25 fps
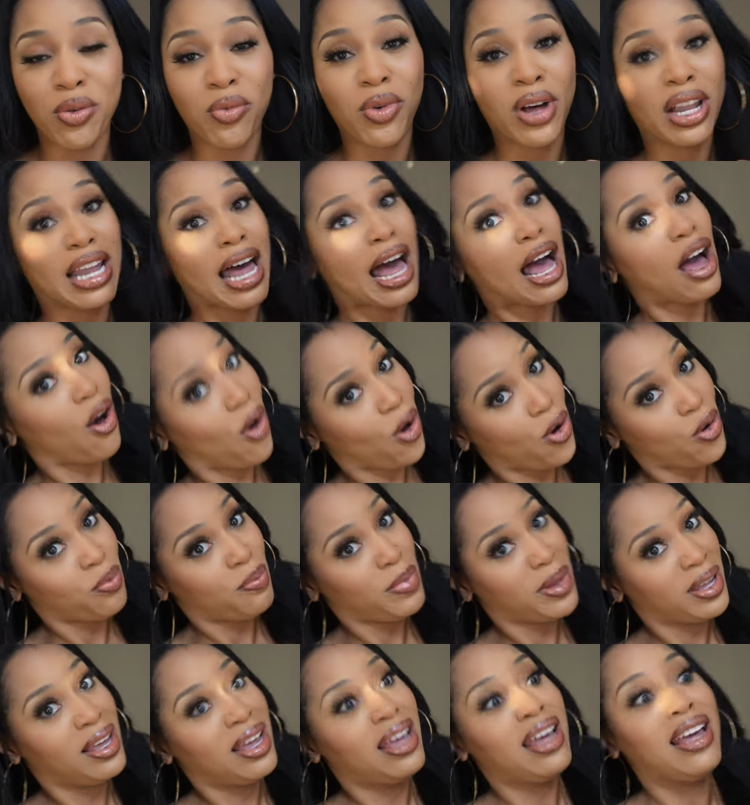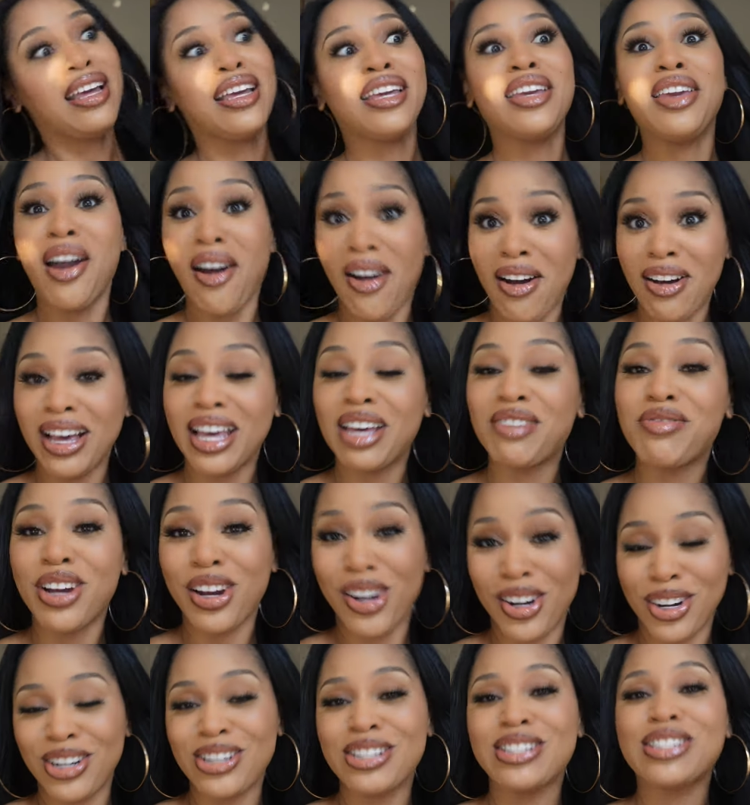Well, I hope y'all have
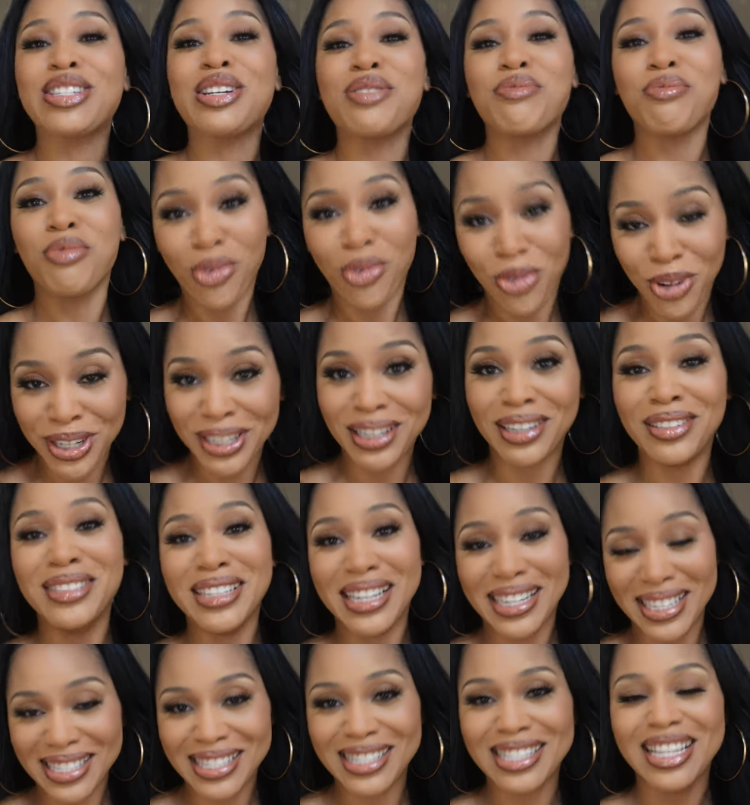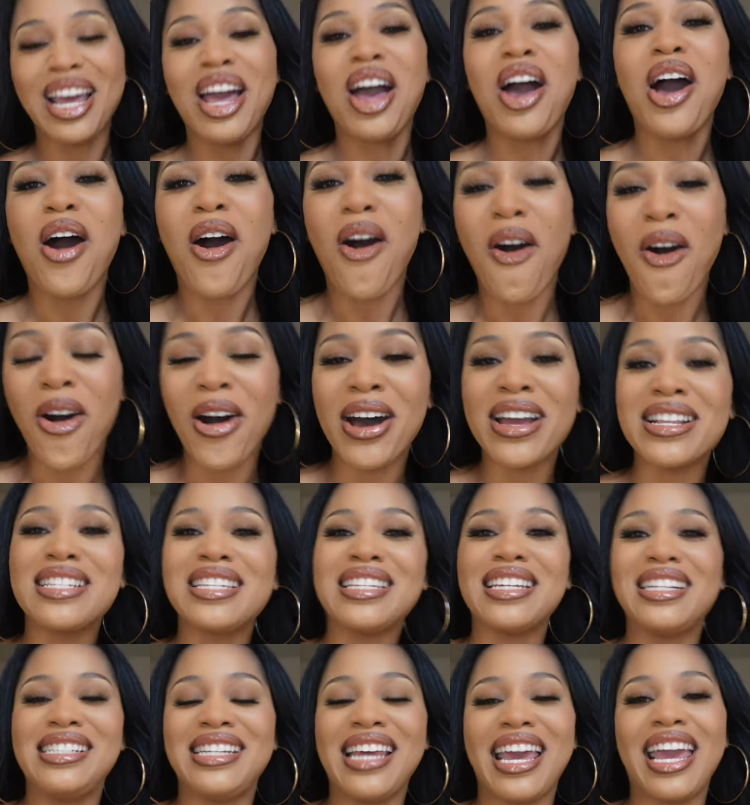heard some realness on
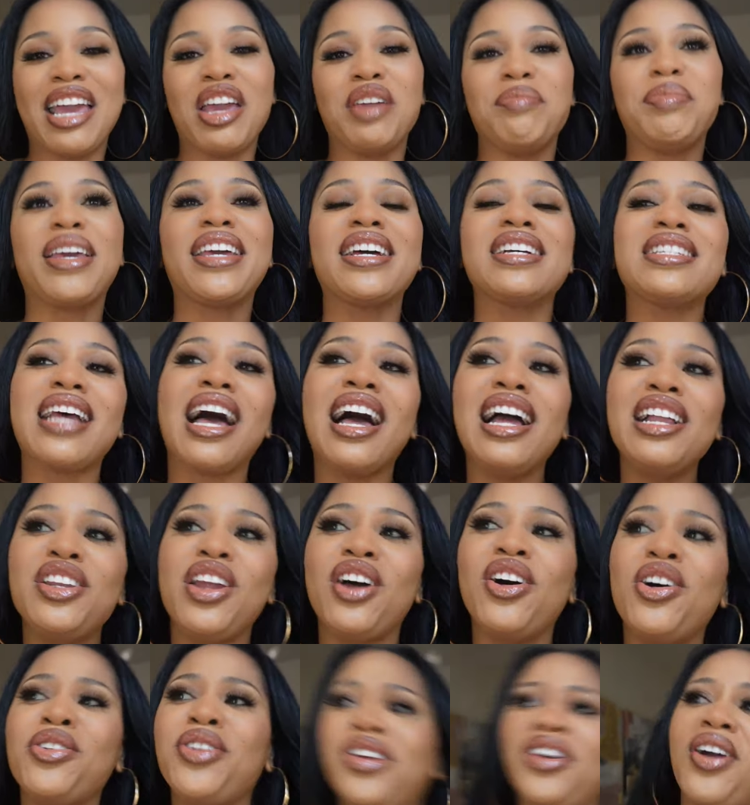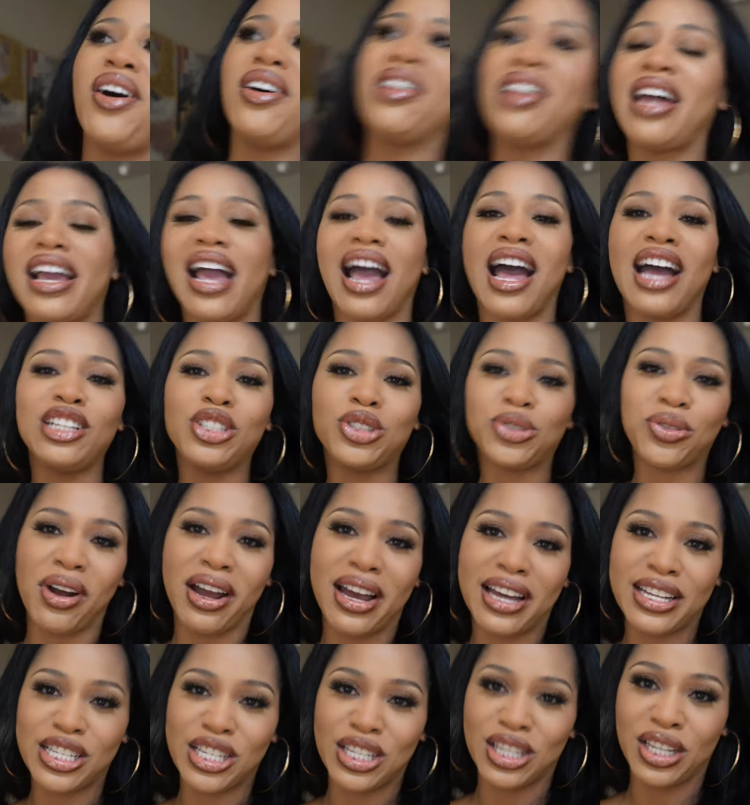today because I know y'all, like, I
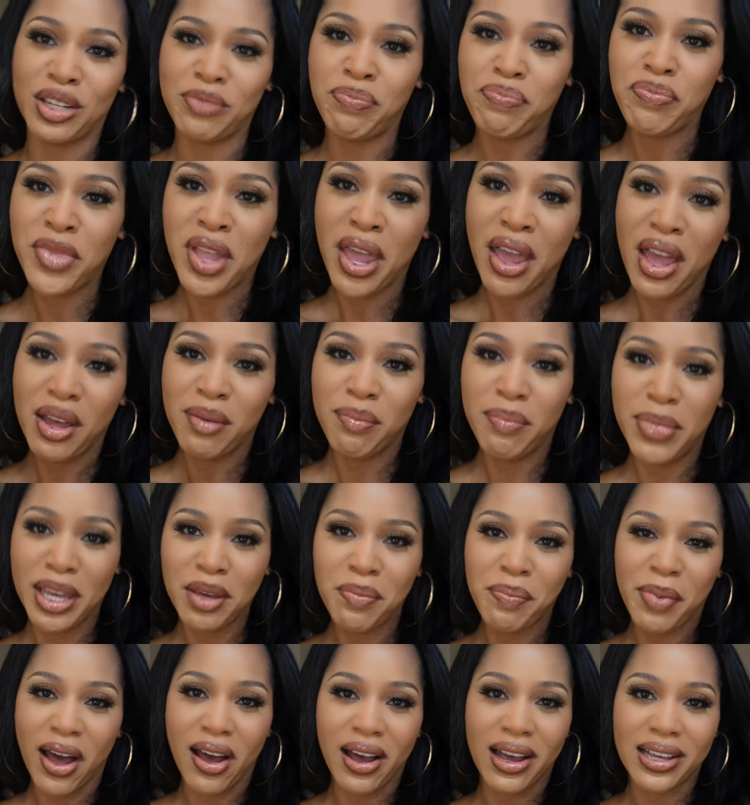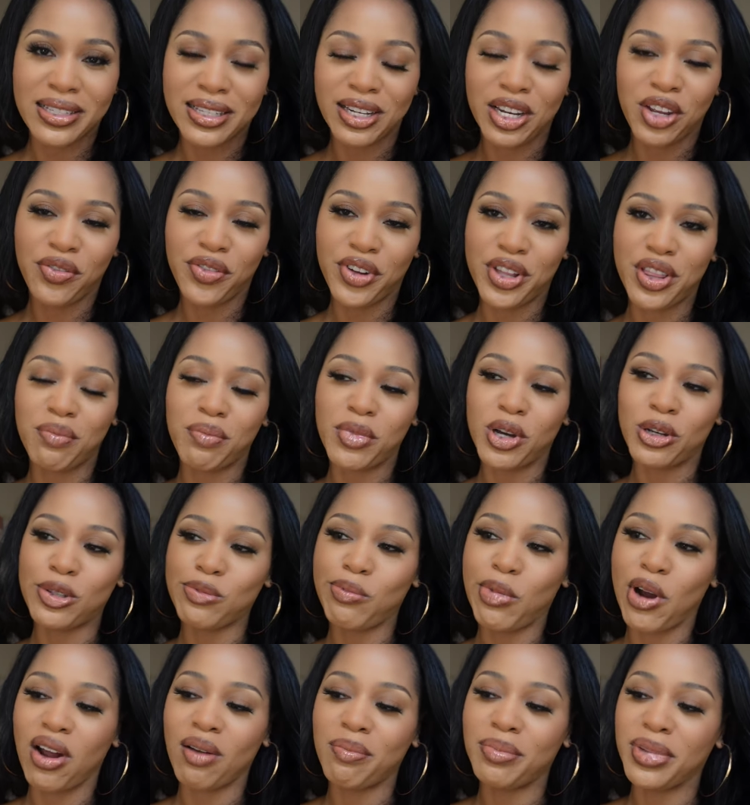try to be positive for the most
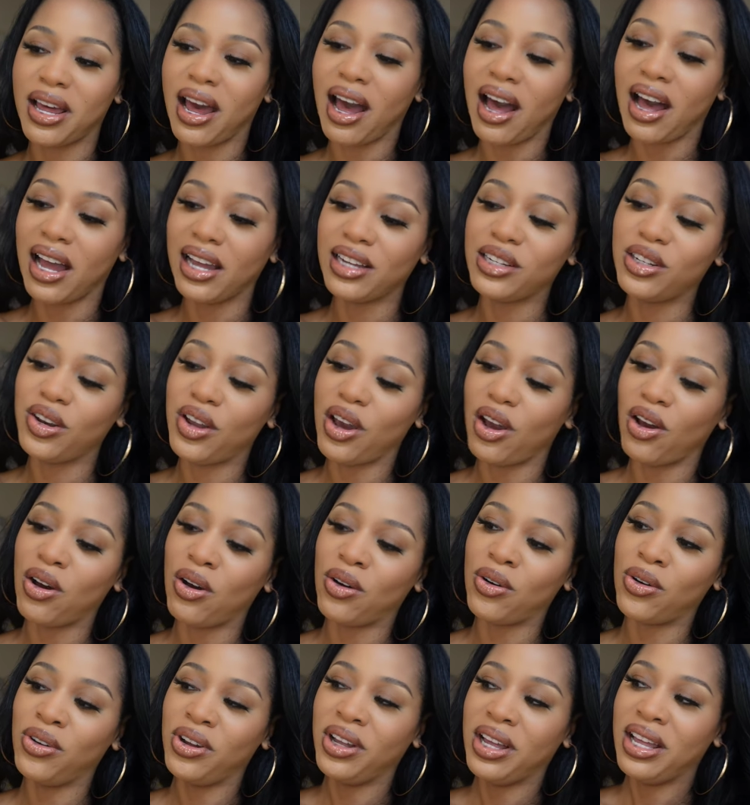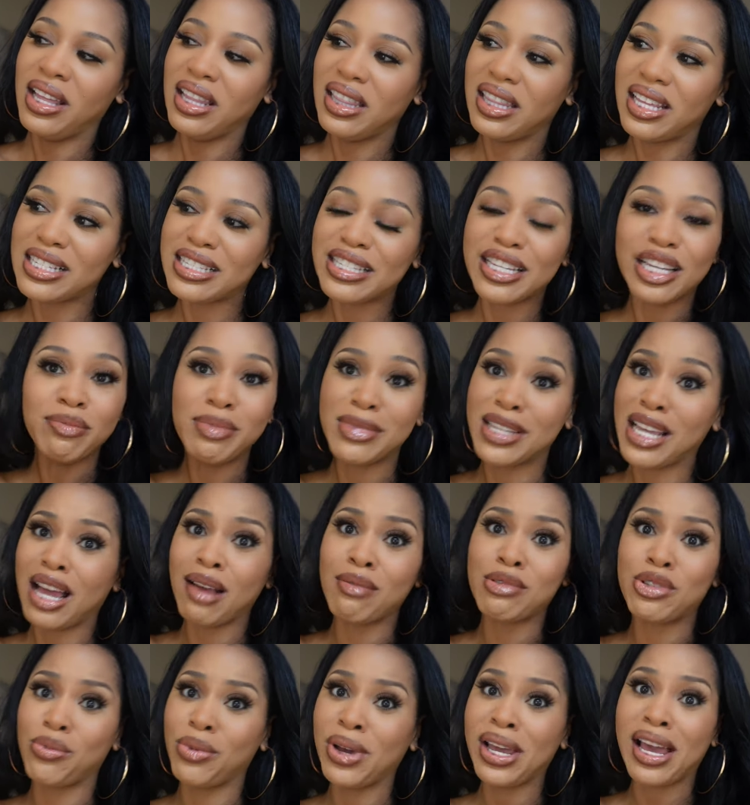part, but I know that
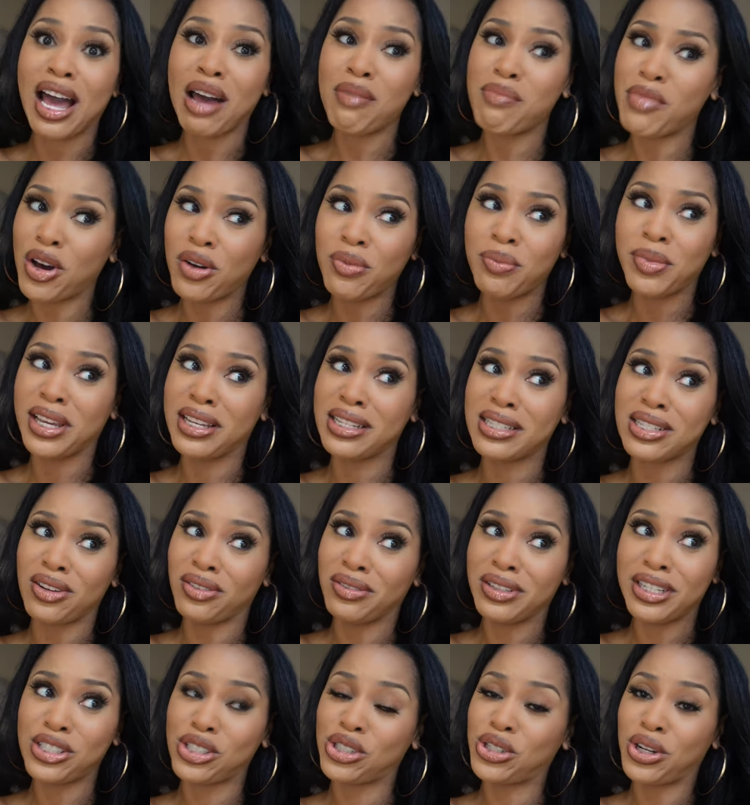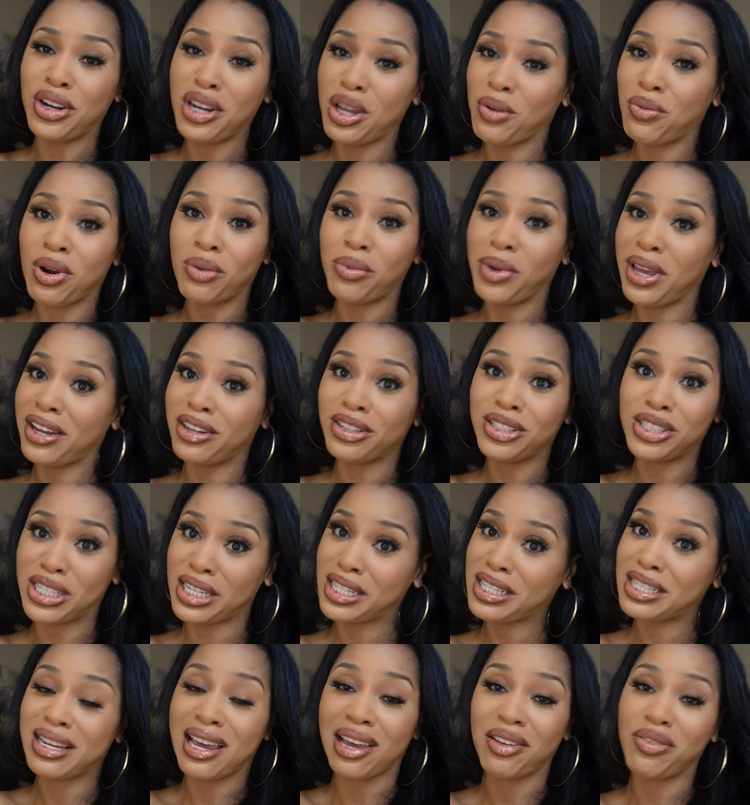sometimes we got moments on this journey where we are
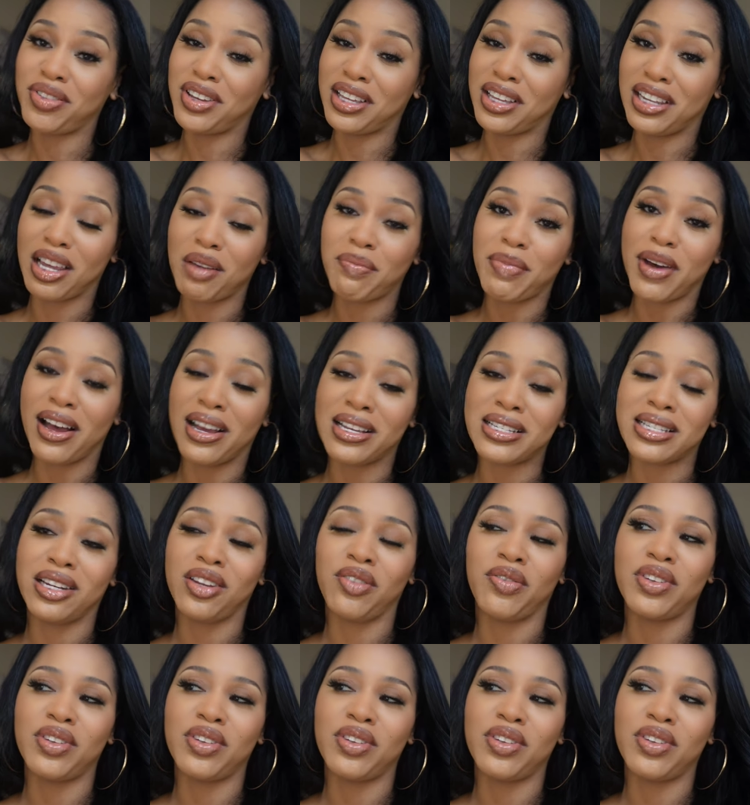just not feeling positive.